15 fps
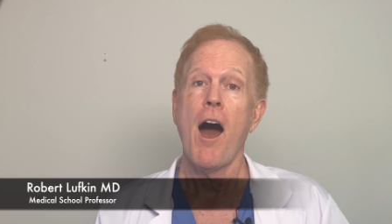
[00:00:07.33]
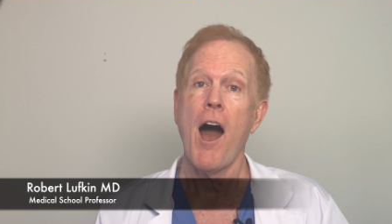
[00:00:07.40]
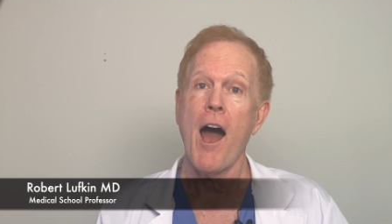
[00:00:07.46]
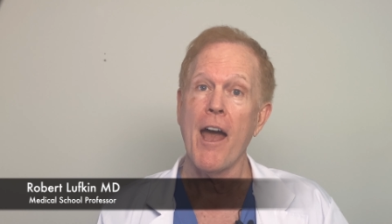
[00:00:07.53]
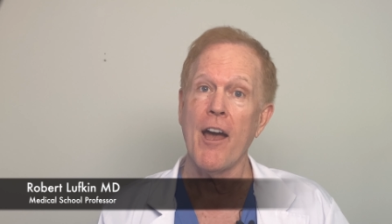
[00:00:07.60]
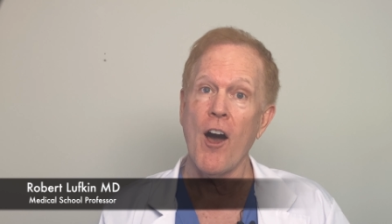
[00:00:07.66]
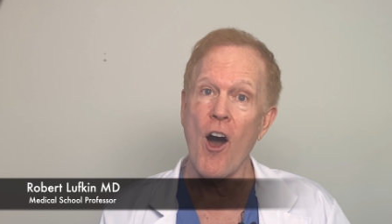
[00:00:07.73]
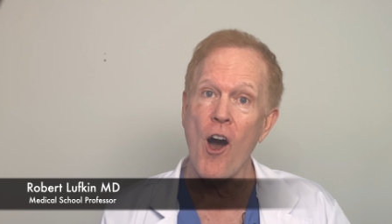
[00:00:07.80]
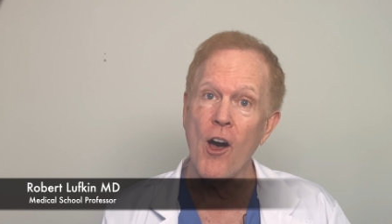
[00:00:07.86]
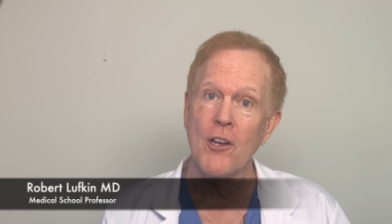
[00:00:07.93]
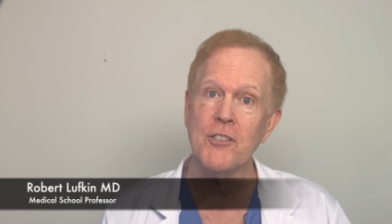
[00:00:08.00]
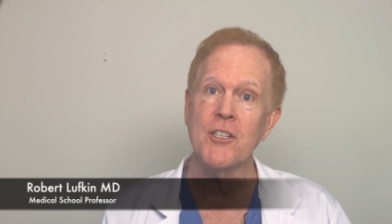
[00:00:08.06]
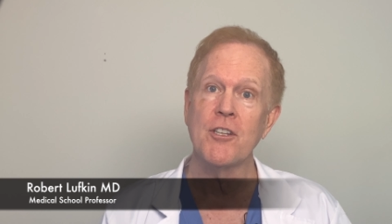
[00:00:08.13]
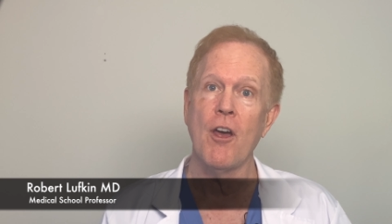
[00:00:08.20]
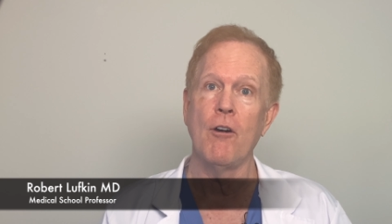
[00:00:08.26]
I
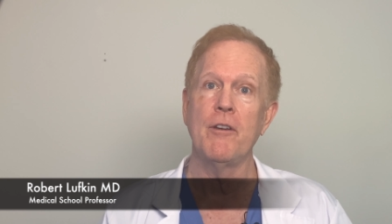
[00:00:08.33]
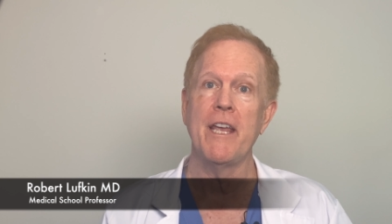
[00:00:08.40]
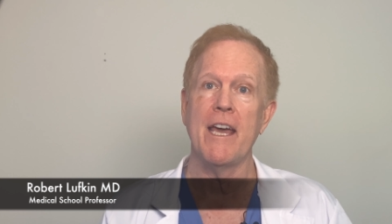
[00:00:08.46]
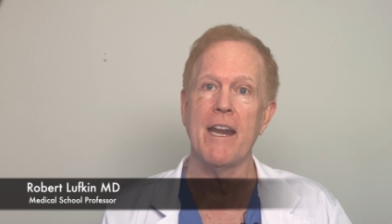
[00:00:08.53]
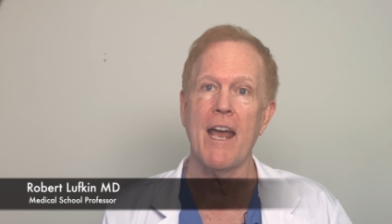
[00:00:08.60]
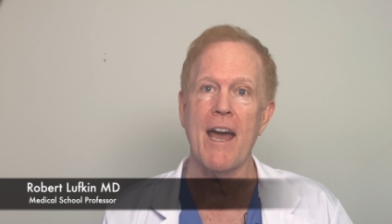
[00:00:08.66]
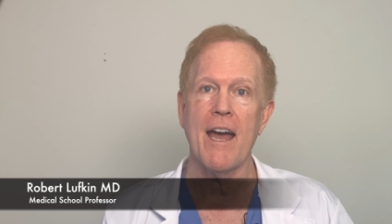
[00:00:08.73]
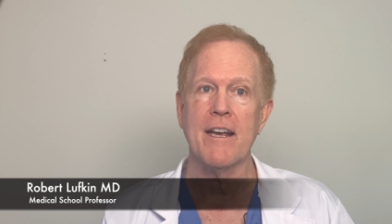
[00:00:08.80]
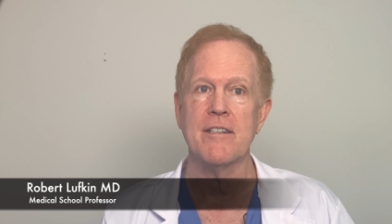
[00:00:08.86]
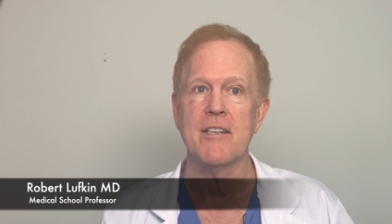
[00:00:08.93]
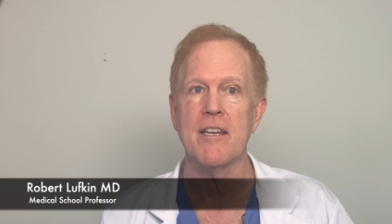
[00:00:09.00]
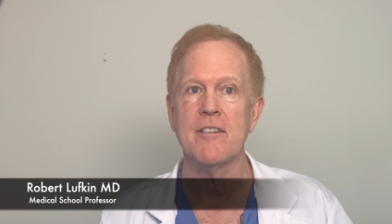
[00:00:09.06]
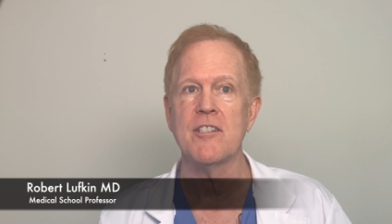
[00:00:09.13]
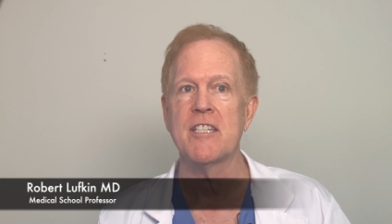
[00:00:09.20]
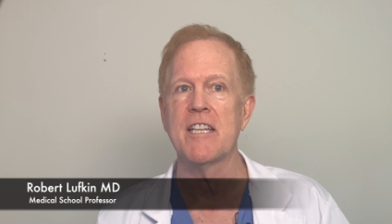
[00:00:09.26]
also get access